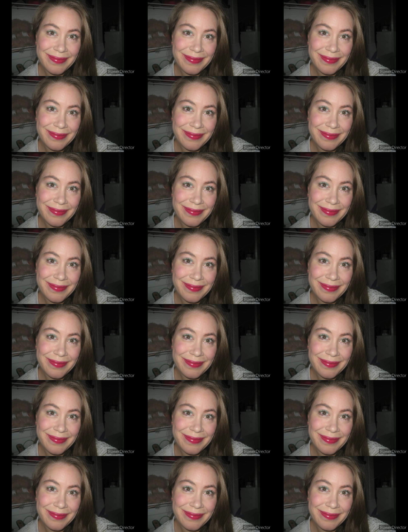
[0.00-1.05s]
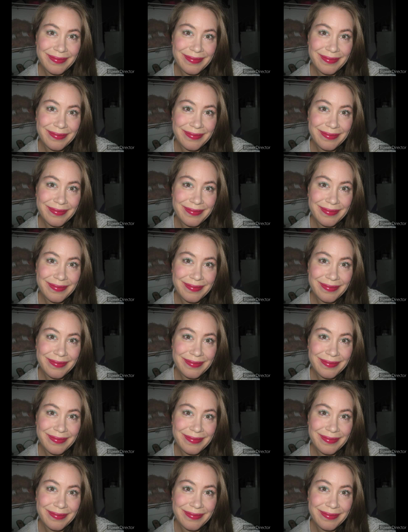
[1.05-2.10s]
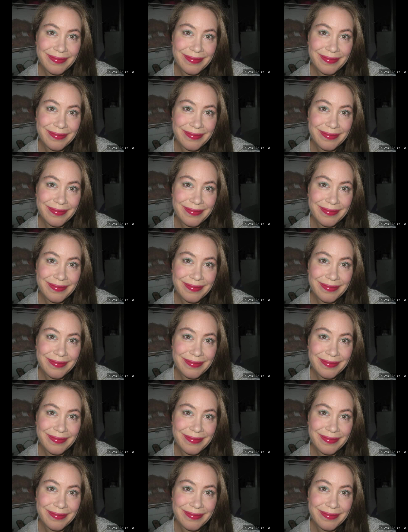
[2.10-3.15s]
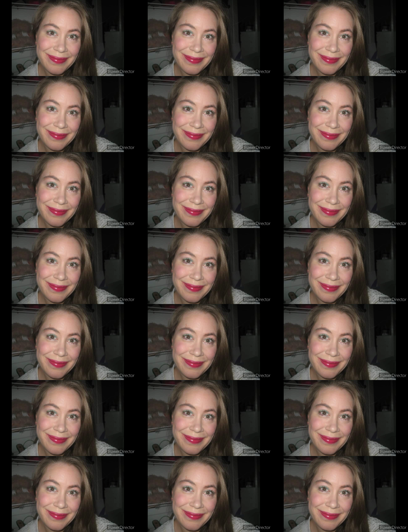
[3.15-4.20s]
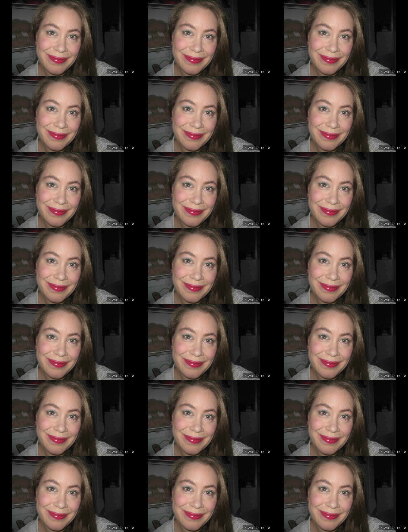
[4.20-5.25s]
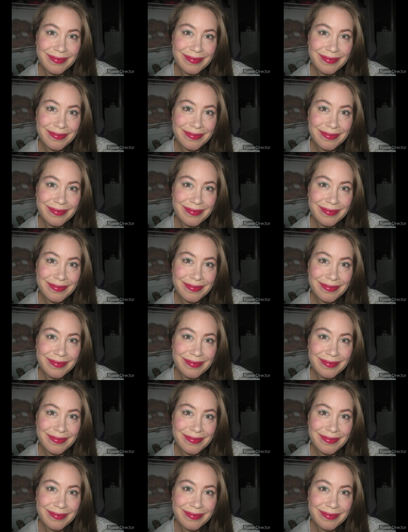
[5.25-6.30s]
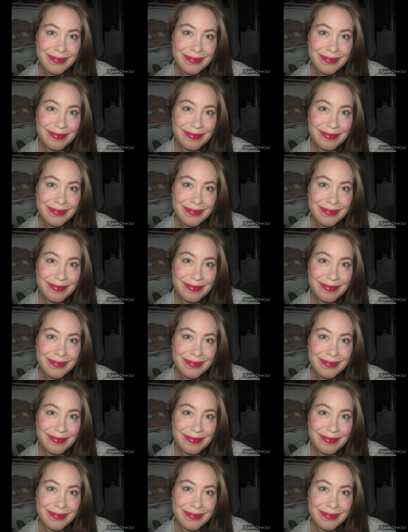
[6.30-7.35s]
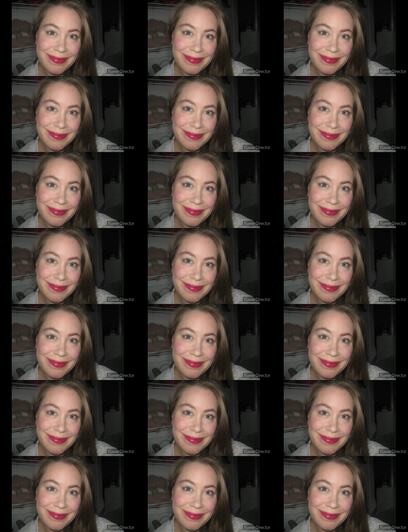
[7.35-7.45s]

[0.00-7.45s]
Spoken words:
[no speech]